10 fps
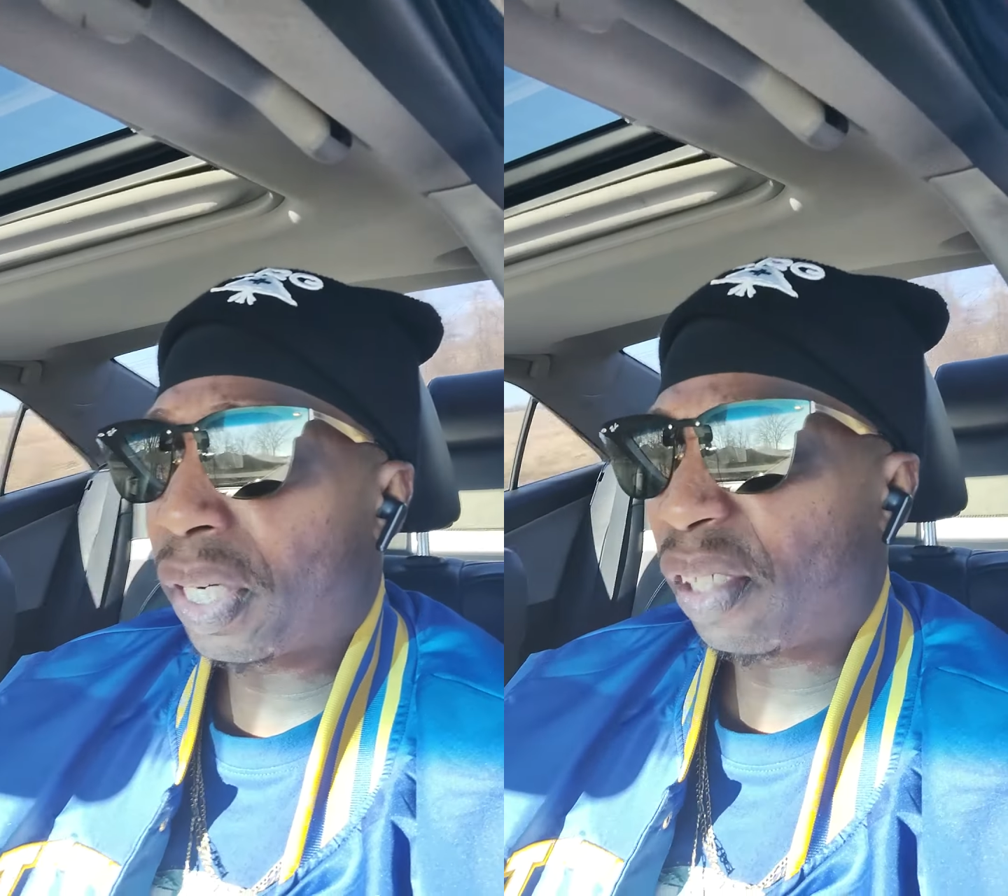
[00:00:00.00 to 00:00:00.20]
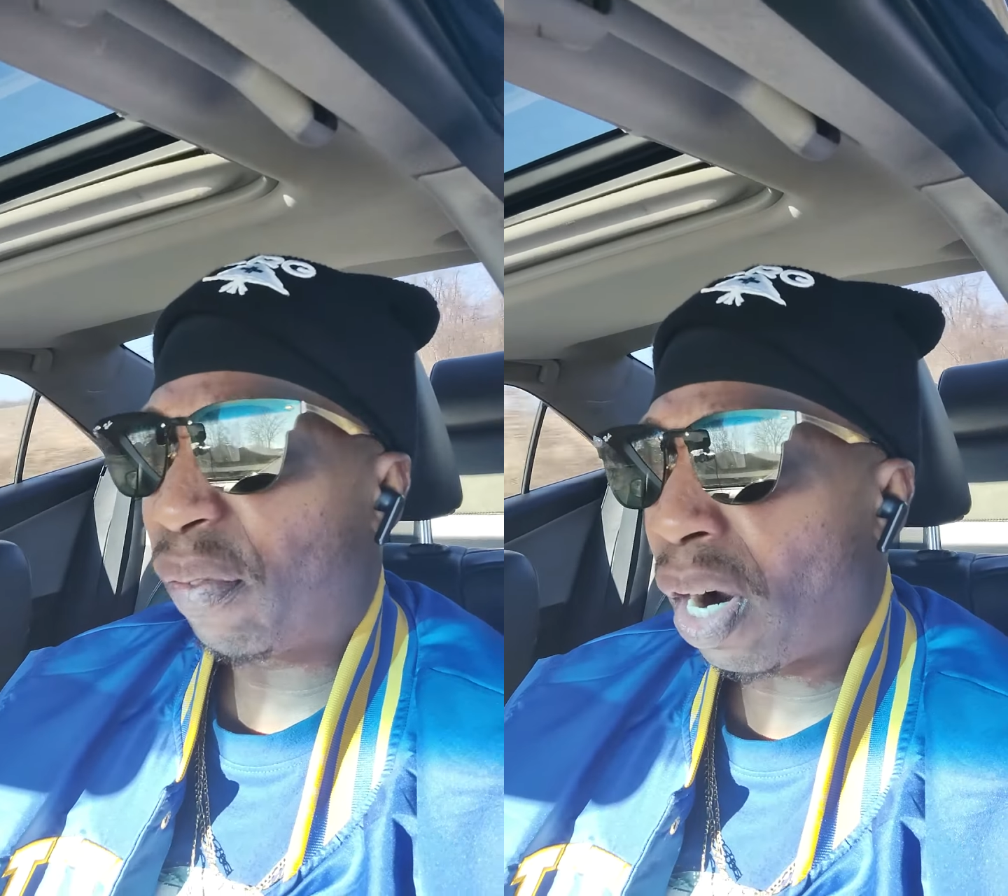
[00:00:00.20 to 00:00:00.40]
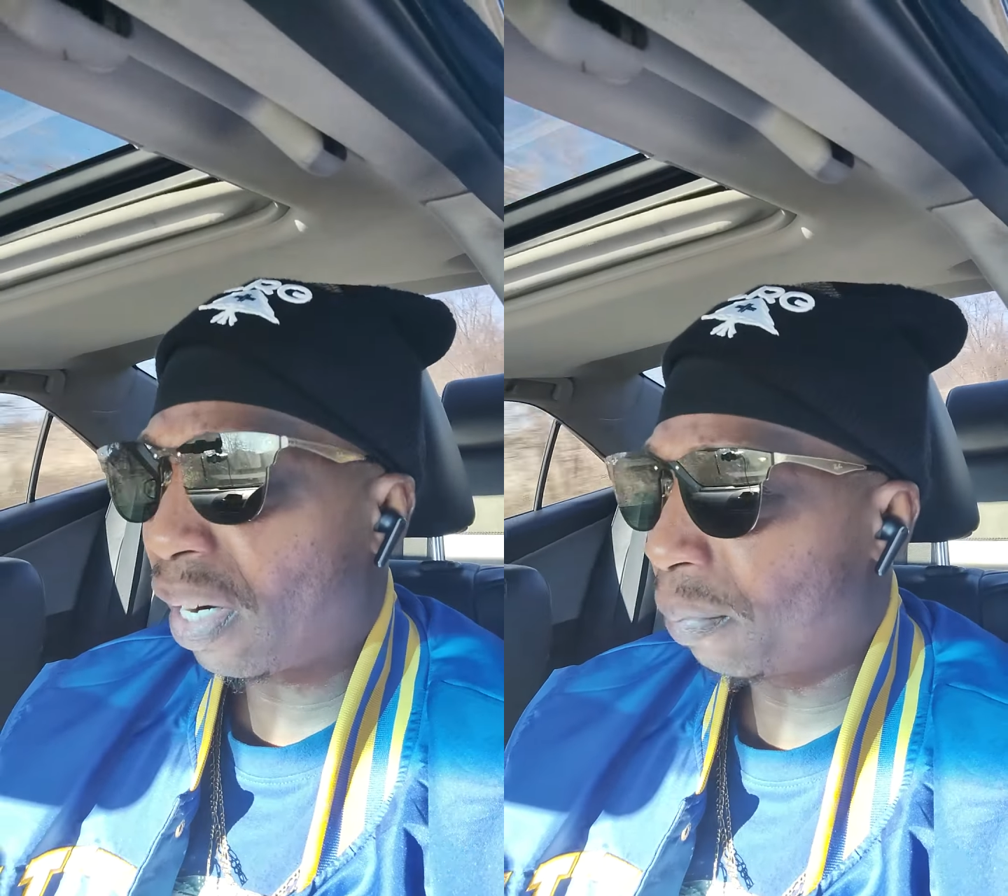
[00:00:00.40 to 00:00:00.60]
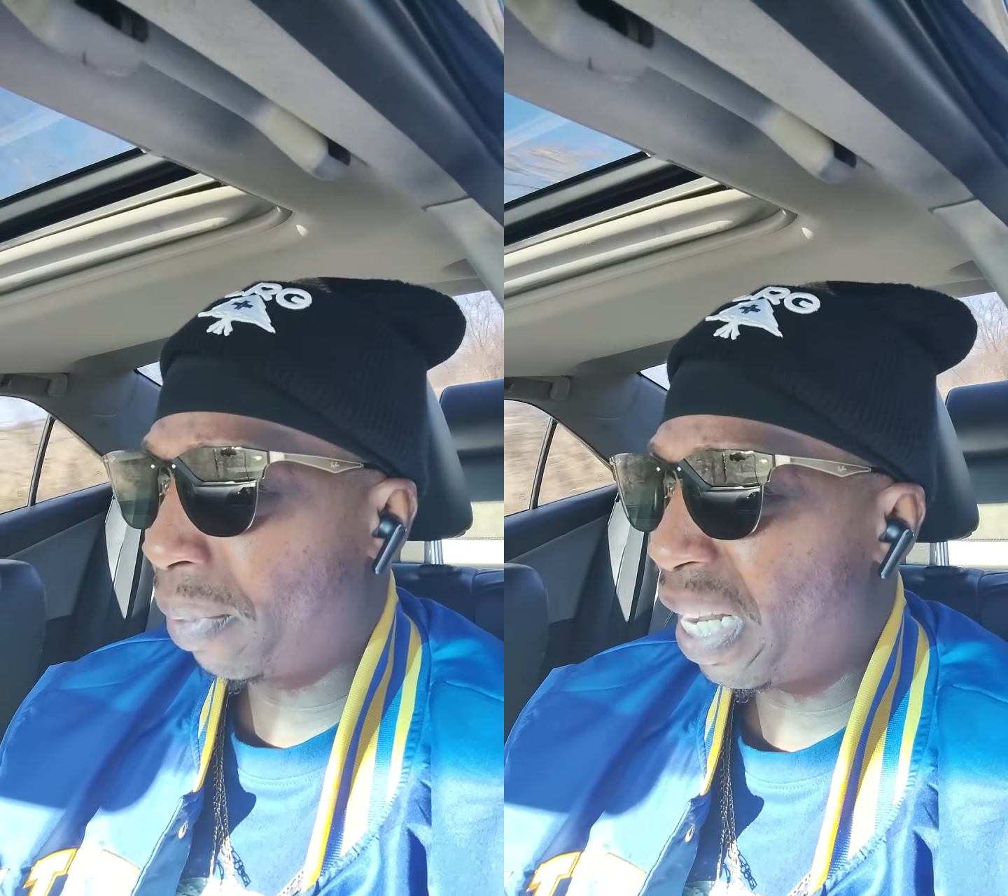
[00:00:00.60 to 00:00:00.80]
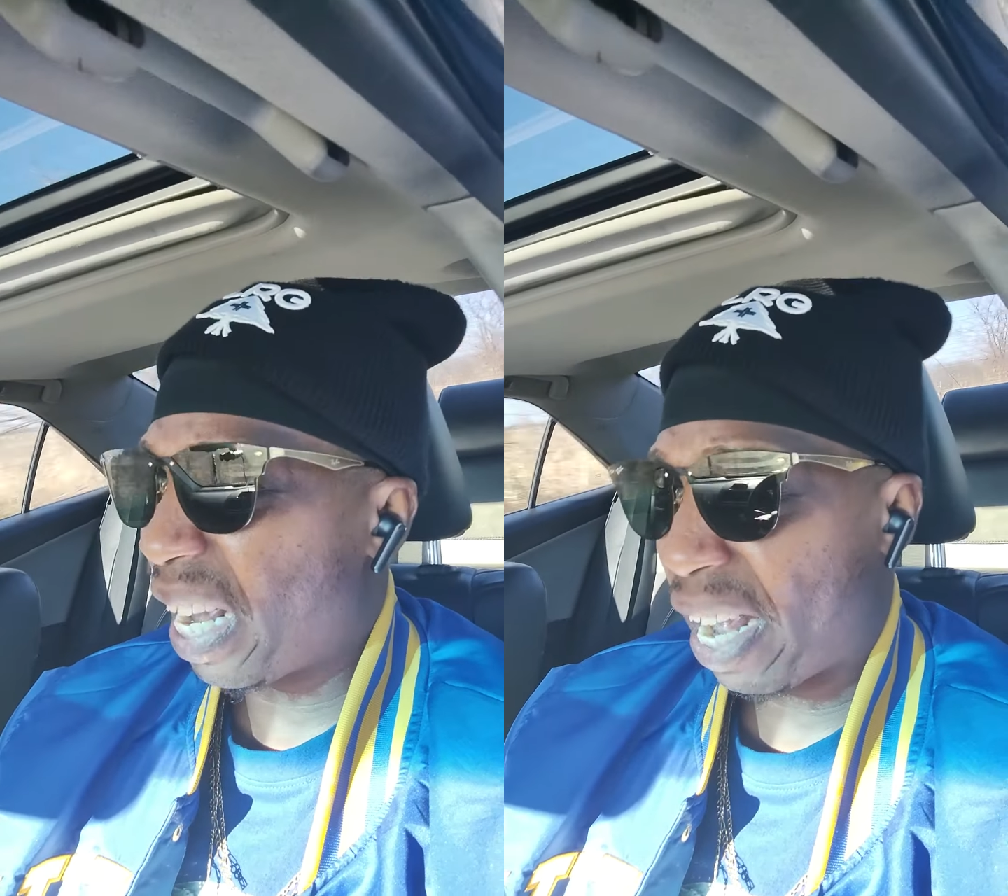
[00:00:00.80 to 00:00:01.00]
But as far as
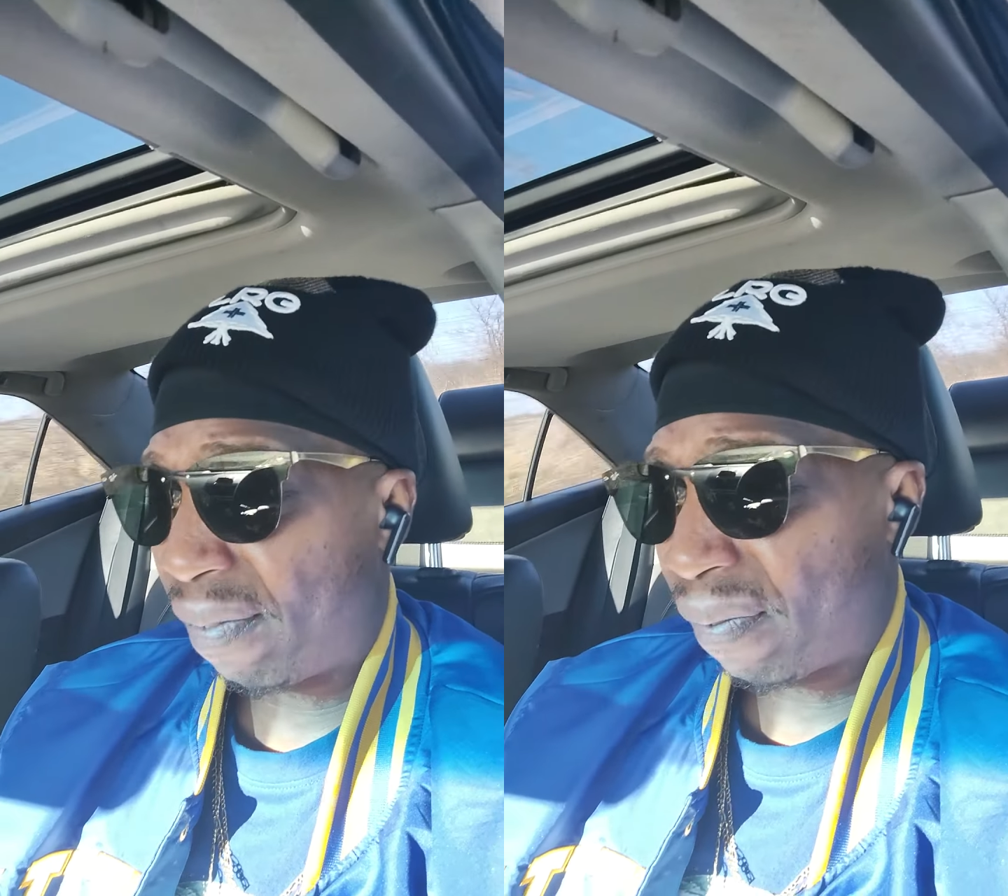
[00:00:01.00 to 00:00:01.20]
being a